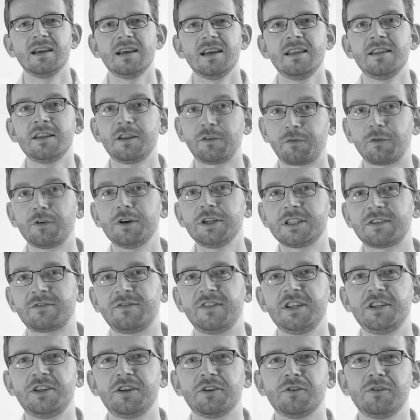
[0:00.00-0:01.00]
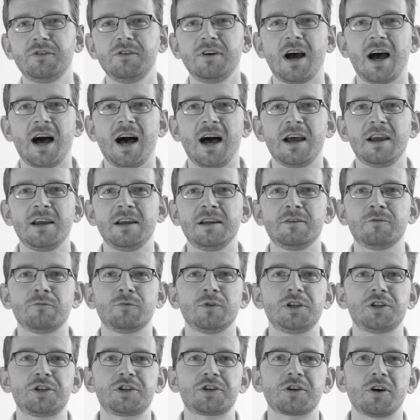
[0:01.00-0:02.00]
In this first video, I
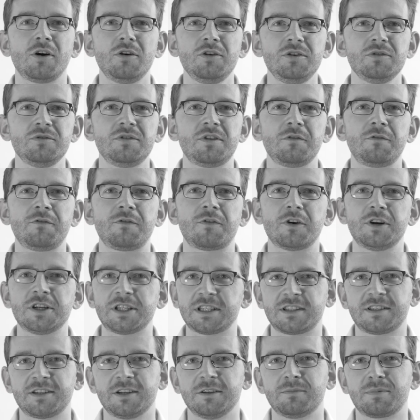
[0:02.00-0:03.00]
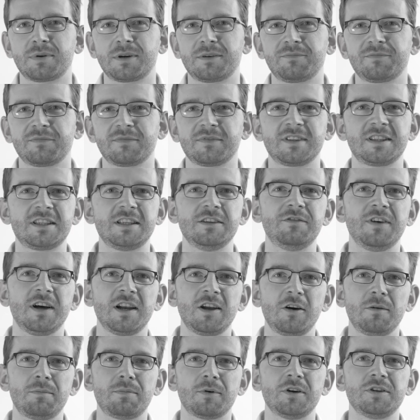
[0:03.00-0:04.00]
will show you the first tip.
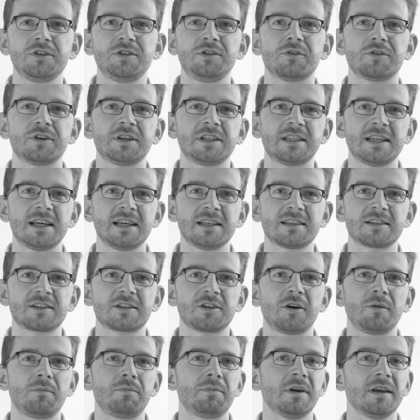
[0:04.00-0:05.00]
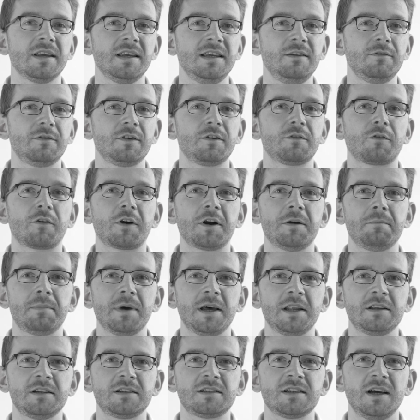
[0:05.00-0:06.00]
Develop on your desktop, even for
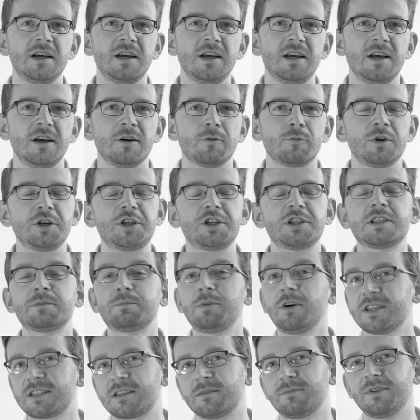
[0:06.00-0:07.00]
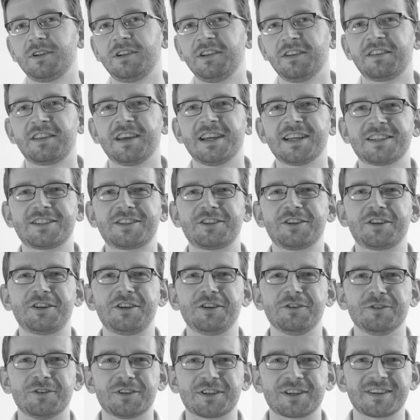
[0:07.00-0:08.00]
embedded, which is possible thanks to
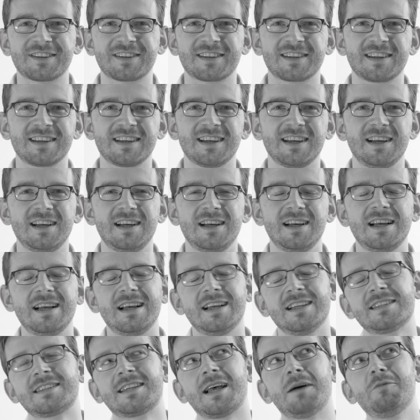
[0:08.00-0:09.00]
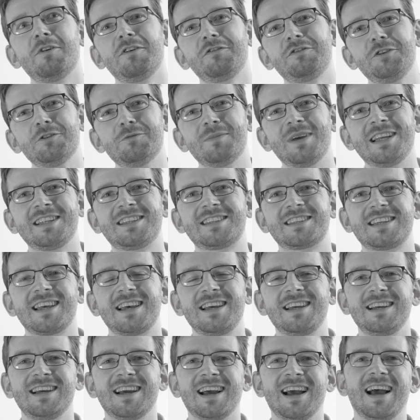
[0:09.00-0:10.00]
Qt. Some of you may
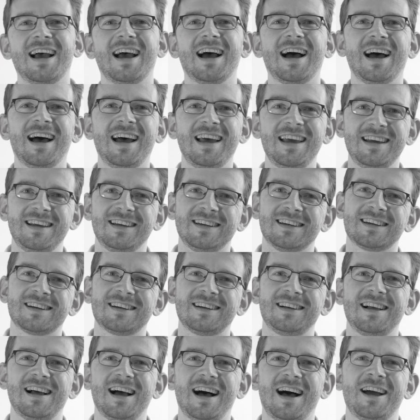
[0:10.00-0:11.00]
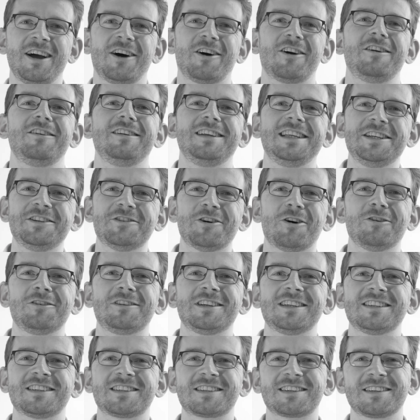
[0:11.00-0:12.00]
say, hey, I already know
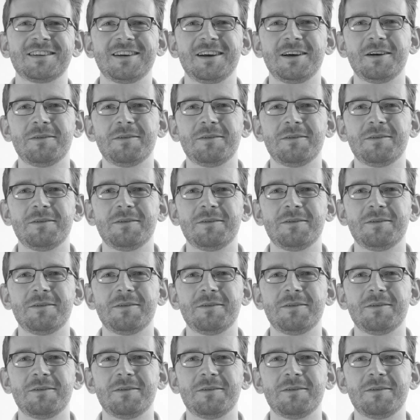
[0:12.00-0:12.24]
this.